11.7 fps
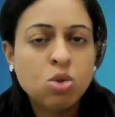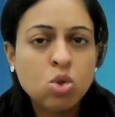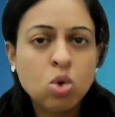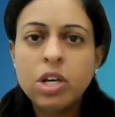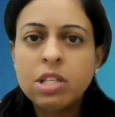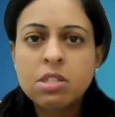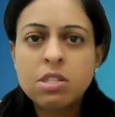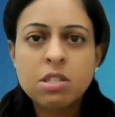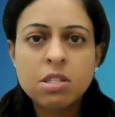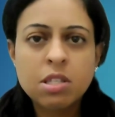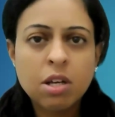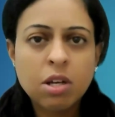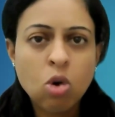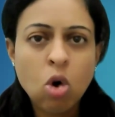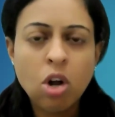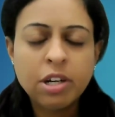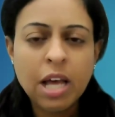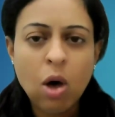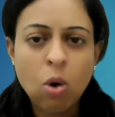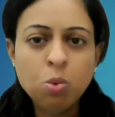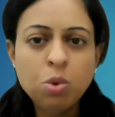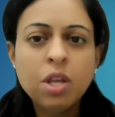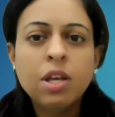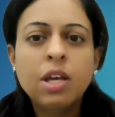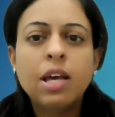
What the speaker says: So it's gone down.